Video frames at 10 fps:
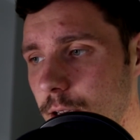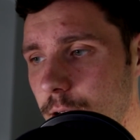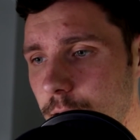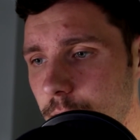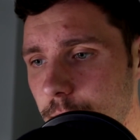
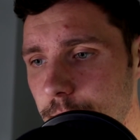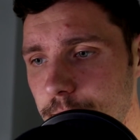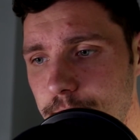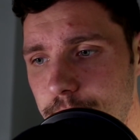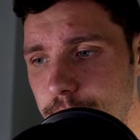And
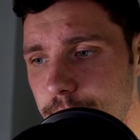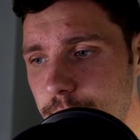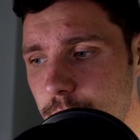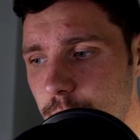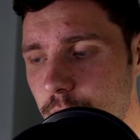
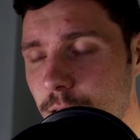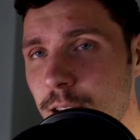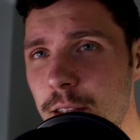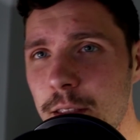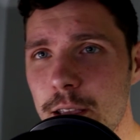
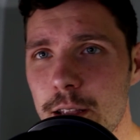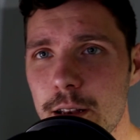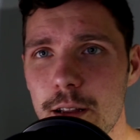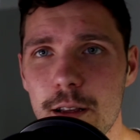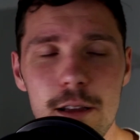
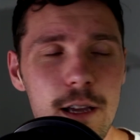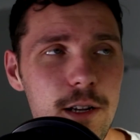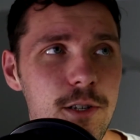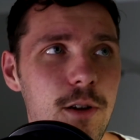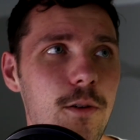then
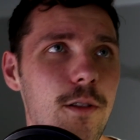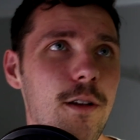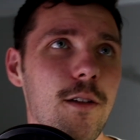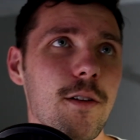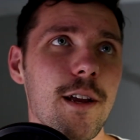Joe, on
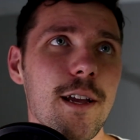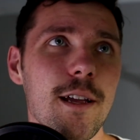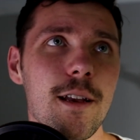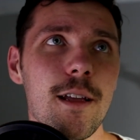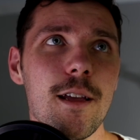the other
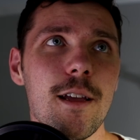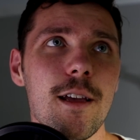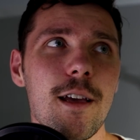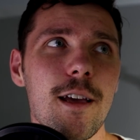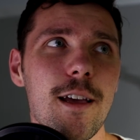hand,
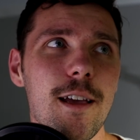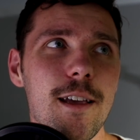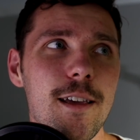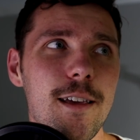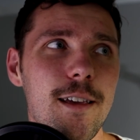
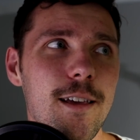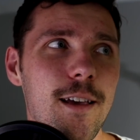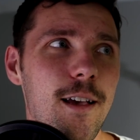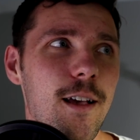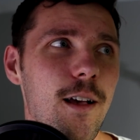he
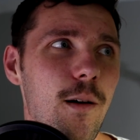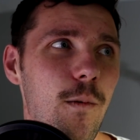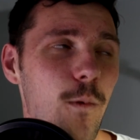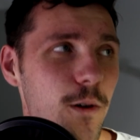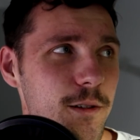
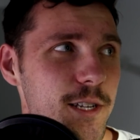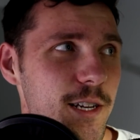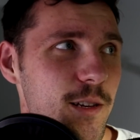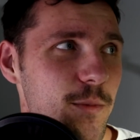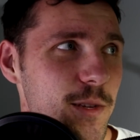wants
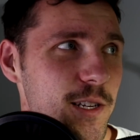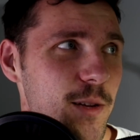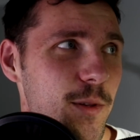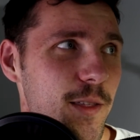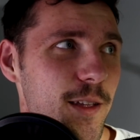intimacy,
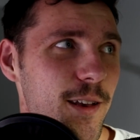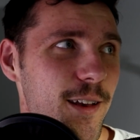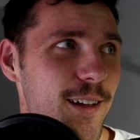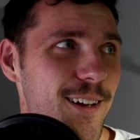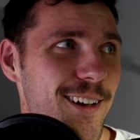but then
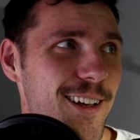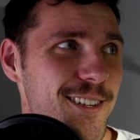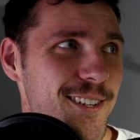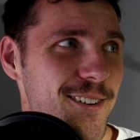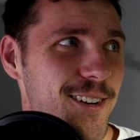as
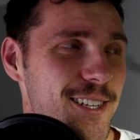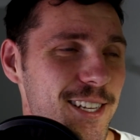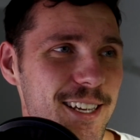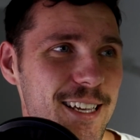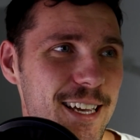soon as
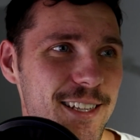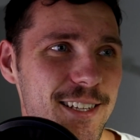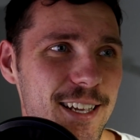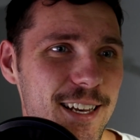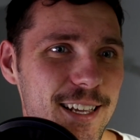he gets
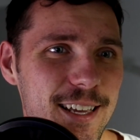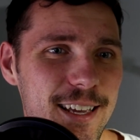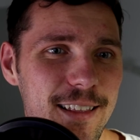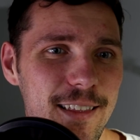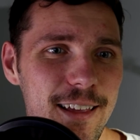it,
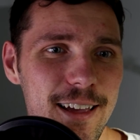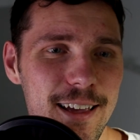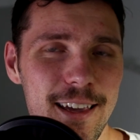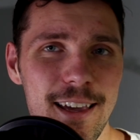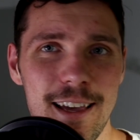he like